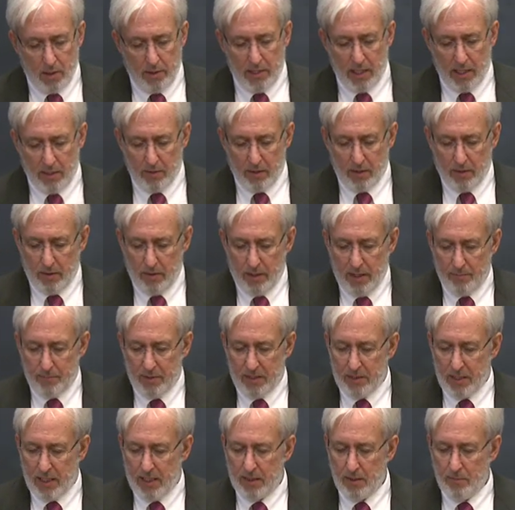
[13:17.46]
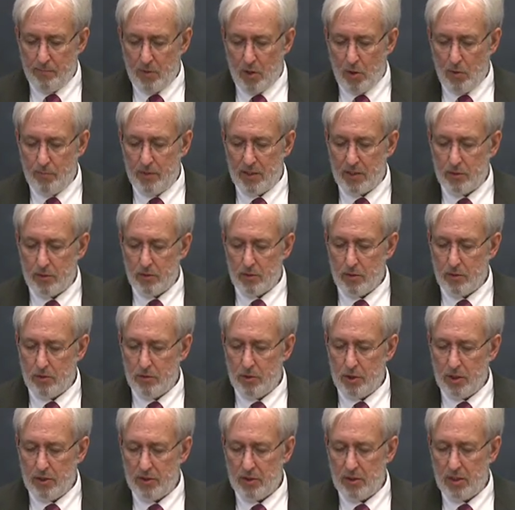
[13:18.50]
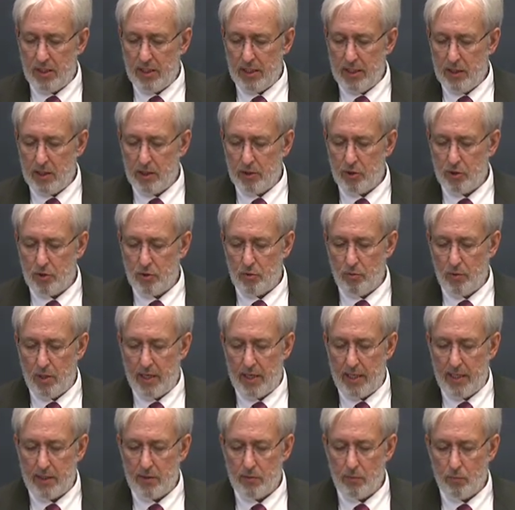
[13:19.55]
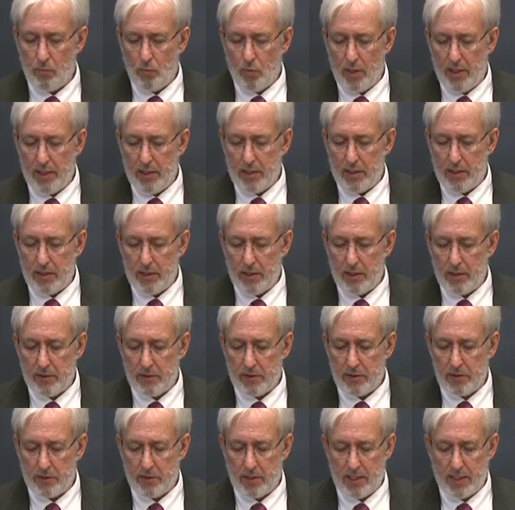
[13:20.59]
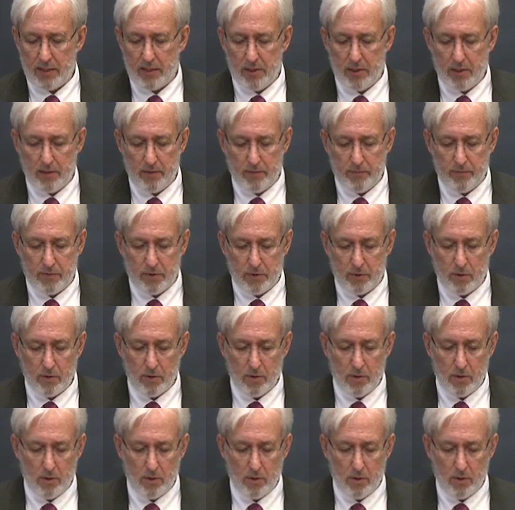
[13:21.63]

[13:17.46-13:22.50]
Now, let me take a moment just to illustrate what it is that gives